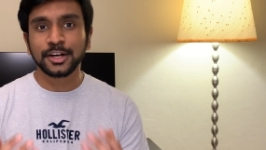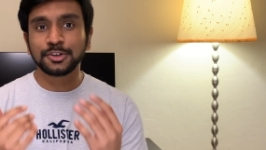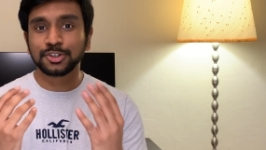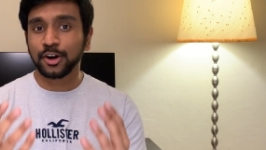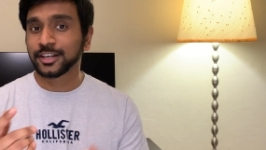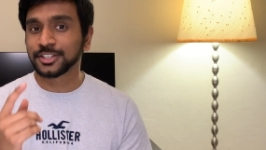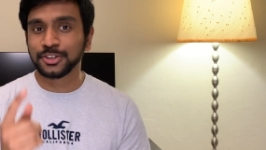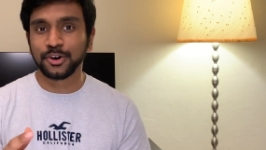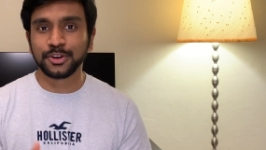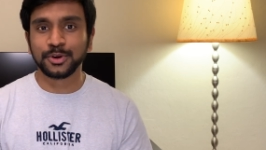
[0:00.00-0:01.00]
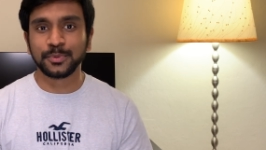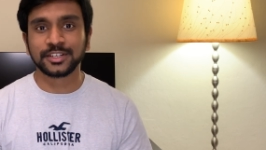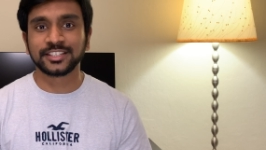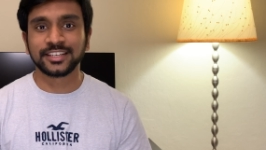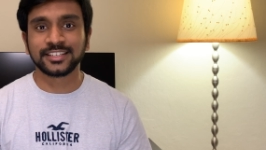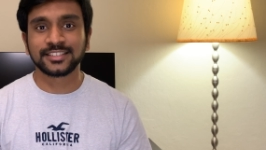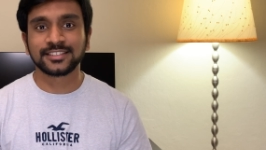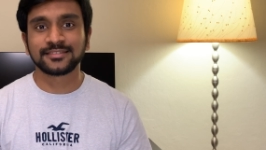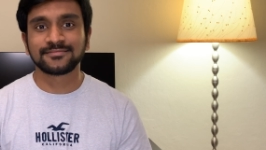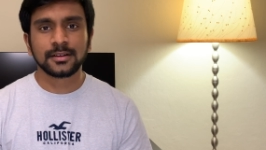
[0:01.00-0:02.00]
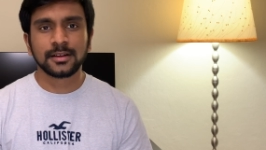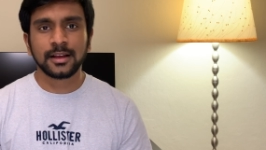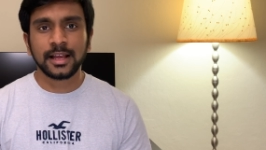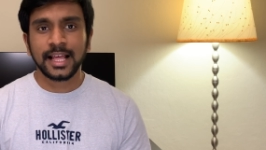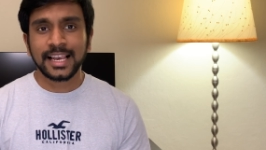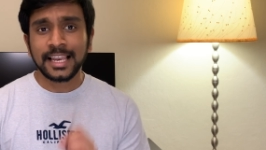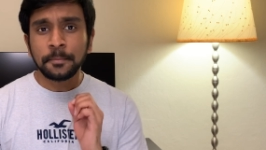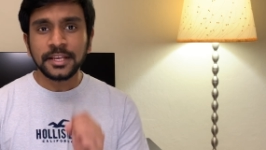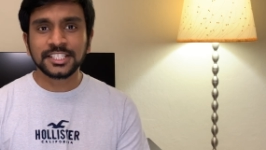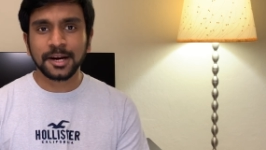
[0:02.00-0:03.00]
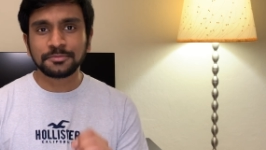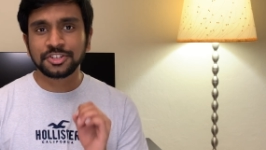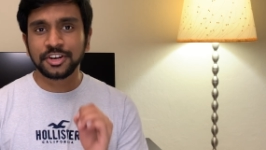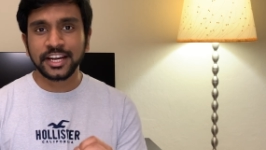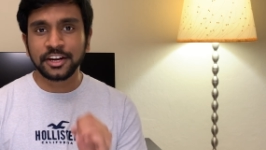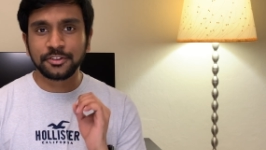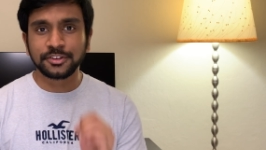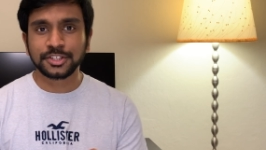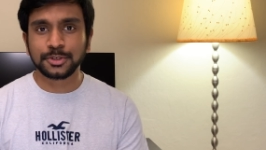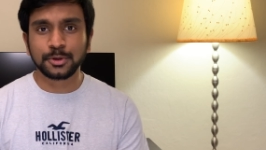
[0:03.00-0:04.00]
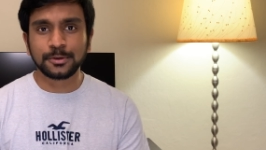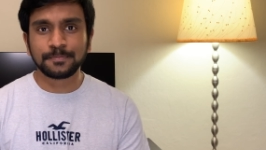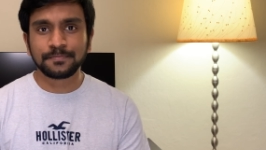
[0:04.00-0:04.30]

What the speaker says: to shortlist your universities. Let me jump straight into this tool.